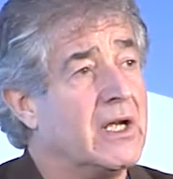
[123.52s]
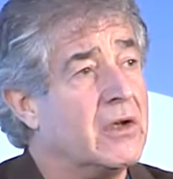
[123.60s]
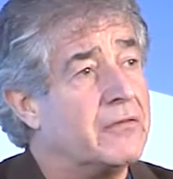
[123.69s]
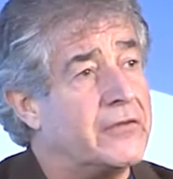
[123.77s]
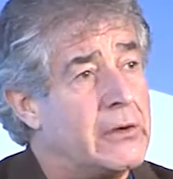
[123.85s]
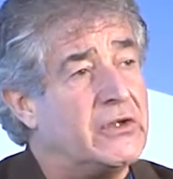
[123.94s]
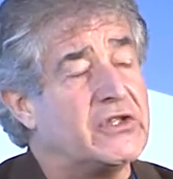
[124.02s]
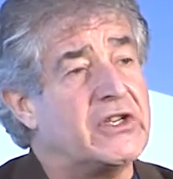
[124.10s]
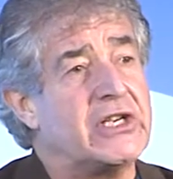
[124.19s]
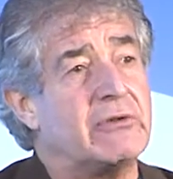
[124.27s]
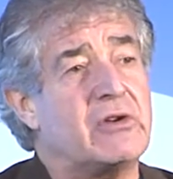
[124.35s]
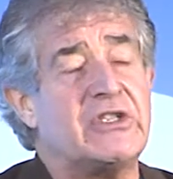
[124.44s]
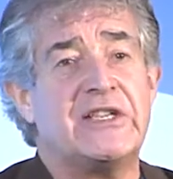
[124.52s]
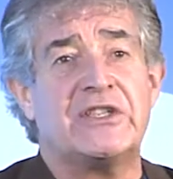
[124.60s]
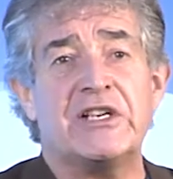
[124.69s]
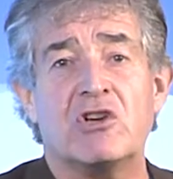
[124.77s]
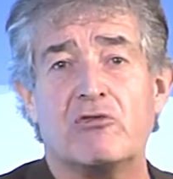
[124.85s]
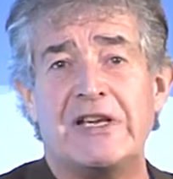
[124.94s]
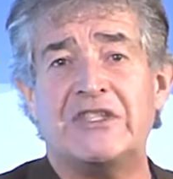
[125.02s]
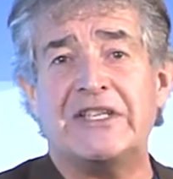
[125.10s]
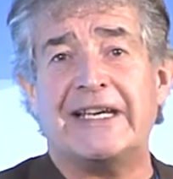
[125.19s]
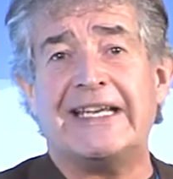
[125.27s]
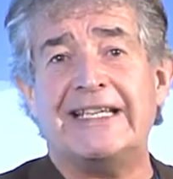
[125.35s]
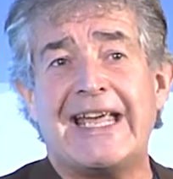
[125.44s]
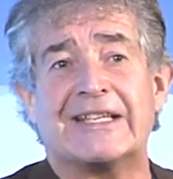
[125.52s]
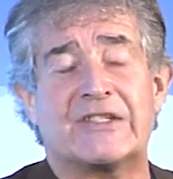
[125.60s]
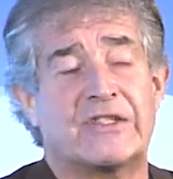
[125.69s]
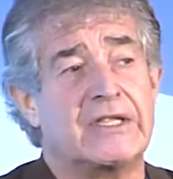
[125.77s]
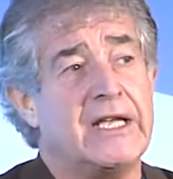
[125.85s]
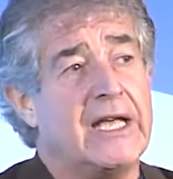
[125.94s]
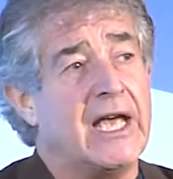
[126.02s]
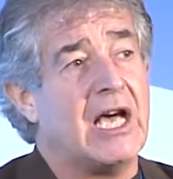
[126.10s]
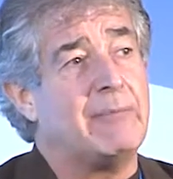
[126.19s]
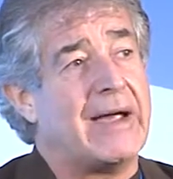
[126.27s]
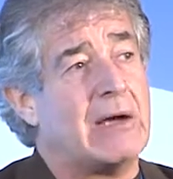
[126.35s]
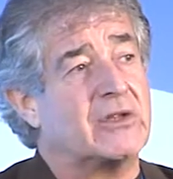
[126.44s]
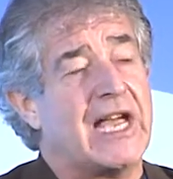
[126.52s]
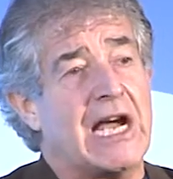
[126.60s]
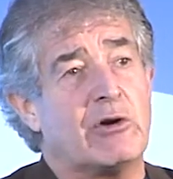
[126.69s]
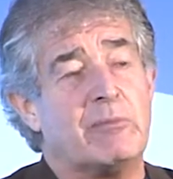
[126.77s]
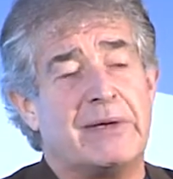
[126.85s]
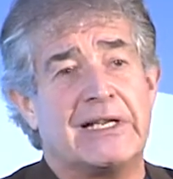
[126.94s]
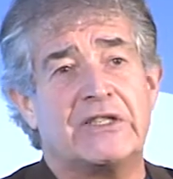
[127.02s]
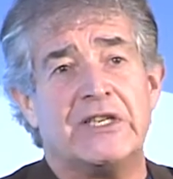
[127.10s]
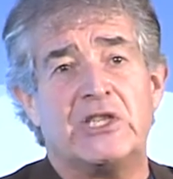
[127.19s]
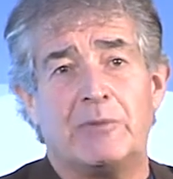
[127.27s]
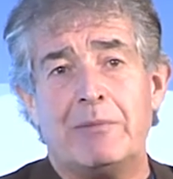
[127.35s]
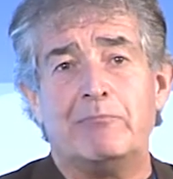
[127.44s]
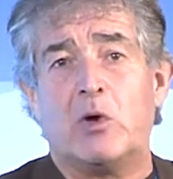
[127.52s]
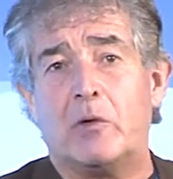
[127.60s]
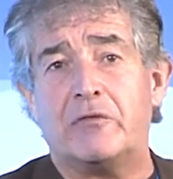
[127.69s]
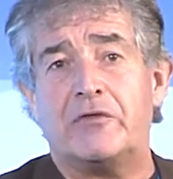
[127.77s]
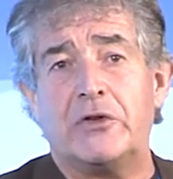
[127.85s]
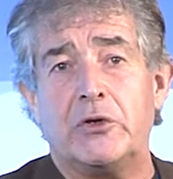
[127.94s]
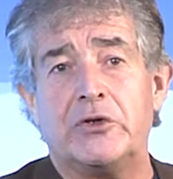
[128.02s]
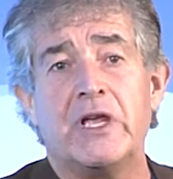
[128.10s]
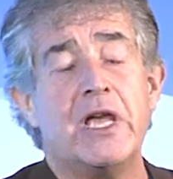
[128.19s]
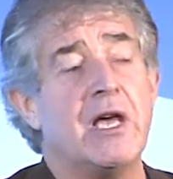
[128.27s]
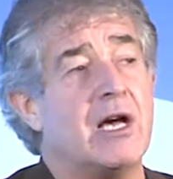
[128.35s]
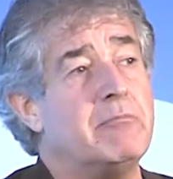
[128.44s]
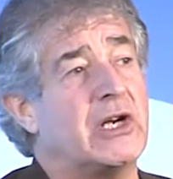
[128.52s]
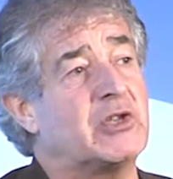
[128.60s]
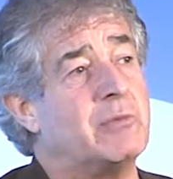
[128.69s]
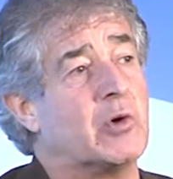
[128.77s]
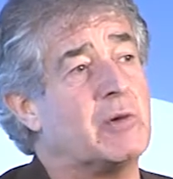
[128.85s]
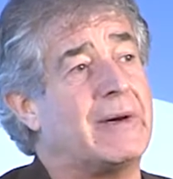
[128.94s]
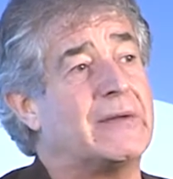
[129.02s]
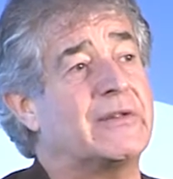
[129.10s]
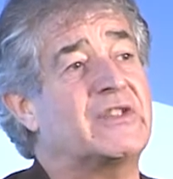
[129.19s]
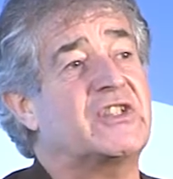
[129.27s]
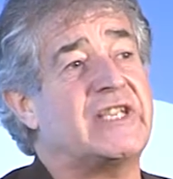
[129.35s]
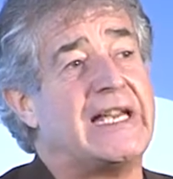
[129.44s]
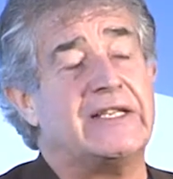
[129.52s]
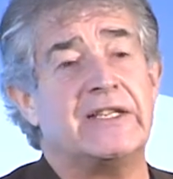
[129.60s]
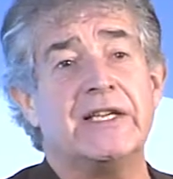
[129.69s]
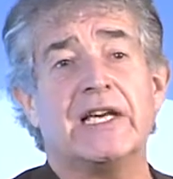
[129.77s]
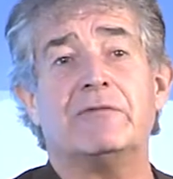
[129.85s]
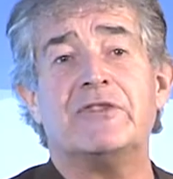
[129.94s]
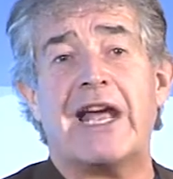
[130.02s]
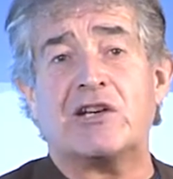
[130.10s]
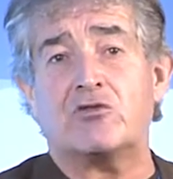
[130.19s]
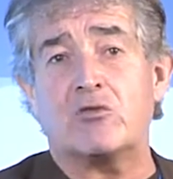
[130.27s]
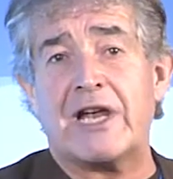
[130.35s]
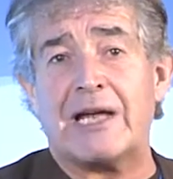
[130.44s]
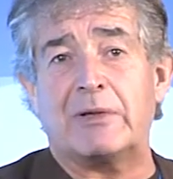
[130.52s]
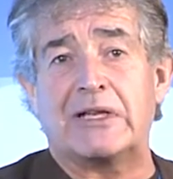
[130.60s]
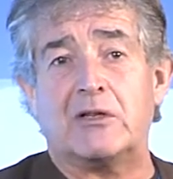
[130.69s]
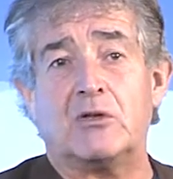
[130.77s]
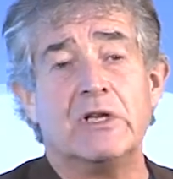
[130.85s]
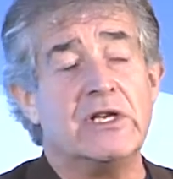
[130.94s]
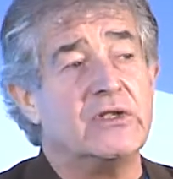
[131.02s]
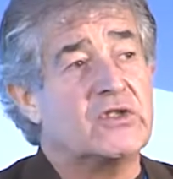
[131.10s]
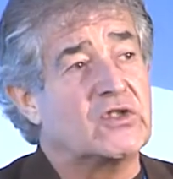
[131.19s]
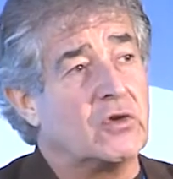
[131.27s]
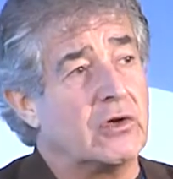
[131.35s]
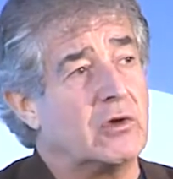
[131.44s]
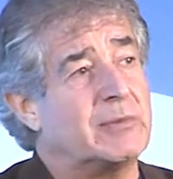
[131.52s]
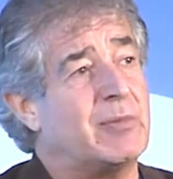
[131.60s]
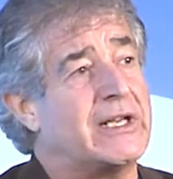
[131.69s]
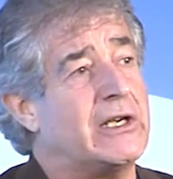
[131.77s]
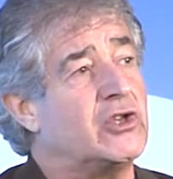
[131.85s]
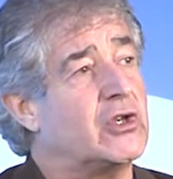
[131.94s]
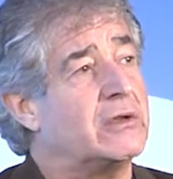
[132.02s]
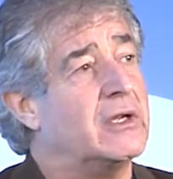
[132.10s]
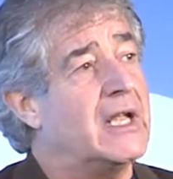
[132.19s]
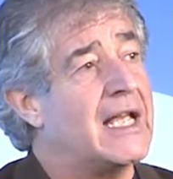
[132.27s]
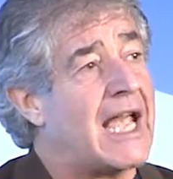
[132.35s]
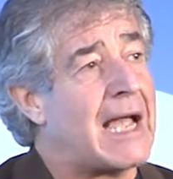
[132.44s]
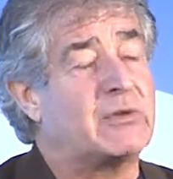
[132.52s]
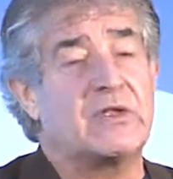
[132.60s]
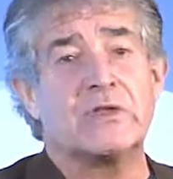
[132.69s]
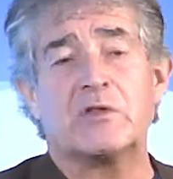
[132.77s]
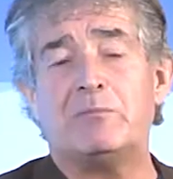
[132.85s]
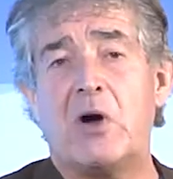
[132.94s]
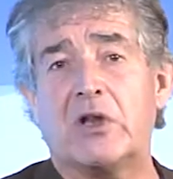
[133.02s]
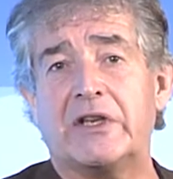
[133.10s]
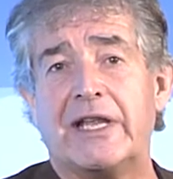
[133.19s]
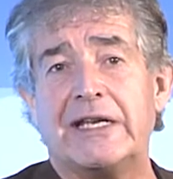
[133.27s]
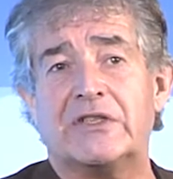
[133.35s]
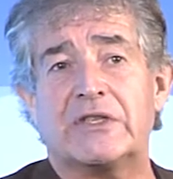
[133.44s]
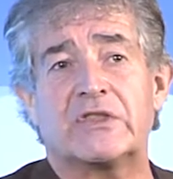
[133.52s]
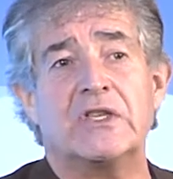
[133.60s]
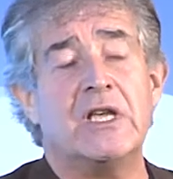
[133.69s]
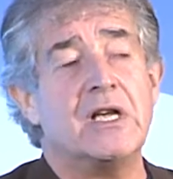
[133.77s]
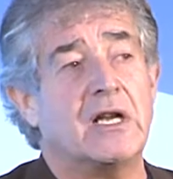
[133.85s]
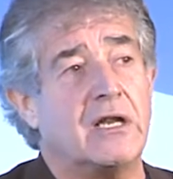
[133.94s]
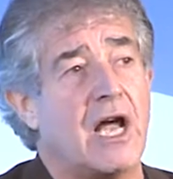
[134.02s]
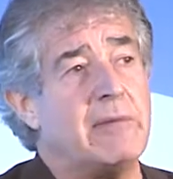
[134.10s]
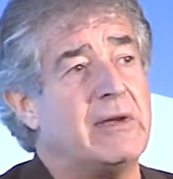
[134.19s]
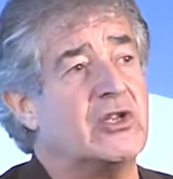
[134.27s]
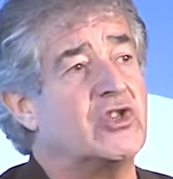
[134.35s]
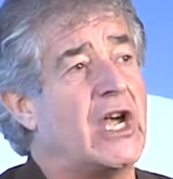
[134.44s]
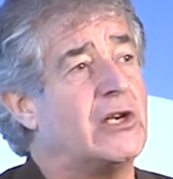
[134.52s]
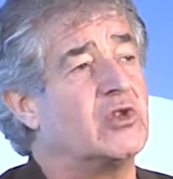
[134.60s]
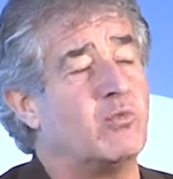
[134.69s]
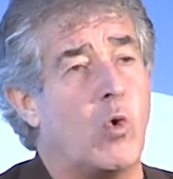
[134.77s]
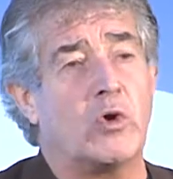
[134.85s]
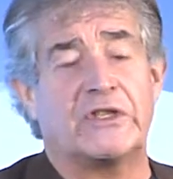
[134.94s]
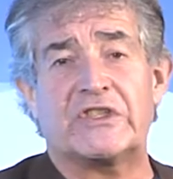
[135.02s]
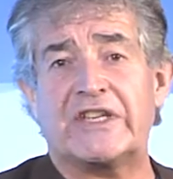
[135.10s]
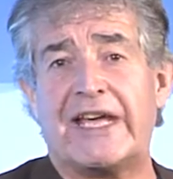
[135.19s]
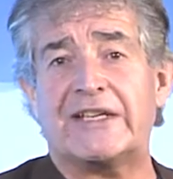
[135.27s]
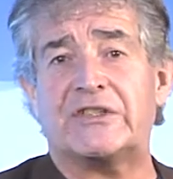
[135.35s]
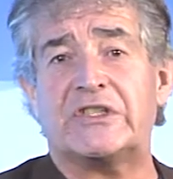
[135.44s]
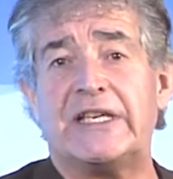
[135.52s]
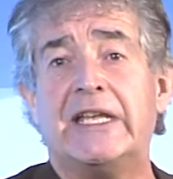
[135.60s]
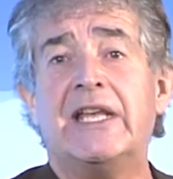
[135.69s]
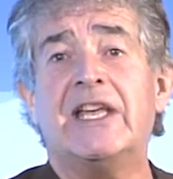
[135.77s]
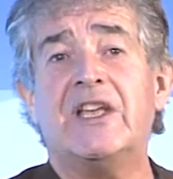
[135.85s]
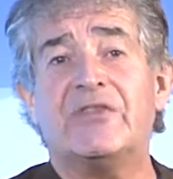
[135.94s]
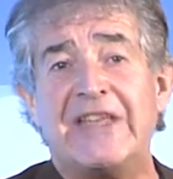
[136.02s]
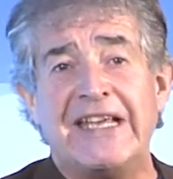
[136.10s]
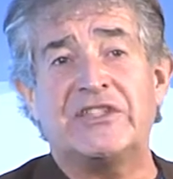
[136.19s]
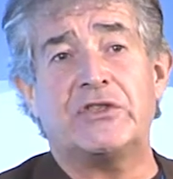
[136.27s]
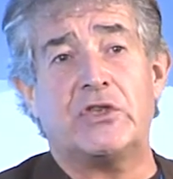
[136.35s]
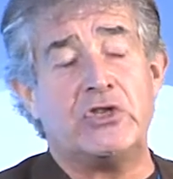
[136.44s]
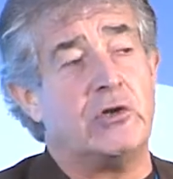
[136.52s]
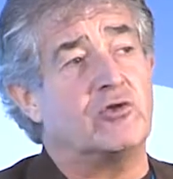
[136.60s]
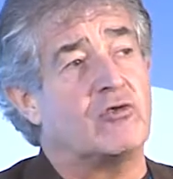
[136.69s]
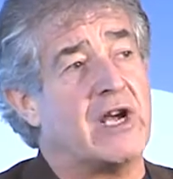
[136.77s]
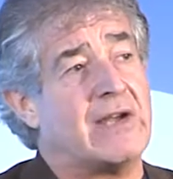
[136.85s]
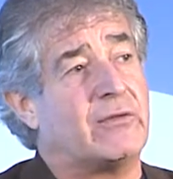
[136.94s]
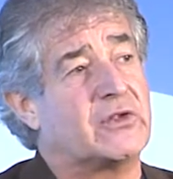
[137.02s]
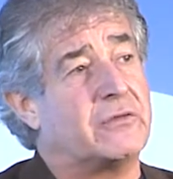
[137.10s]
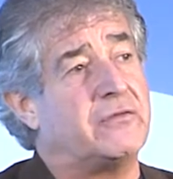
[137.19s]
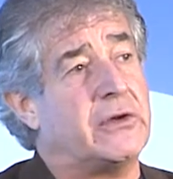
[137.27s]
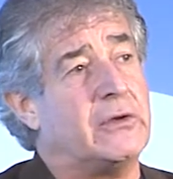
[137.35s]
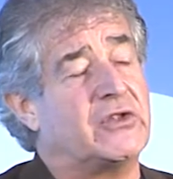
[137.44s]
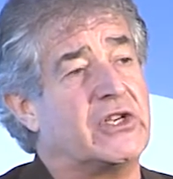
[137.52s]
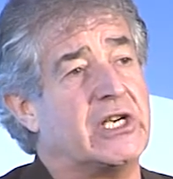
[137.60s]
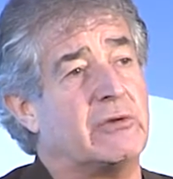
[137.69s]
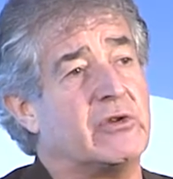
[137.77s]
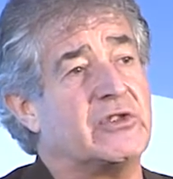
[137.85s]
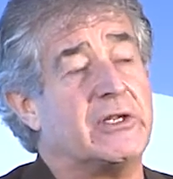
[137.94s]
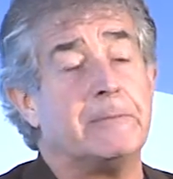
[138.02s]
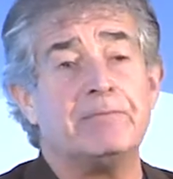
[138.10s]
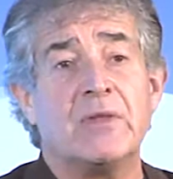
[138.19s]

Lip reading: Food security is increasingly less about our ability to import food and much more about the state of natural capital. Soil depletion, absence of pollinators, climate change, water scarcity, these are the new drivers of food security.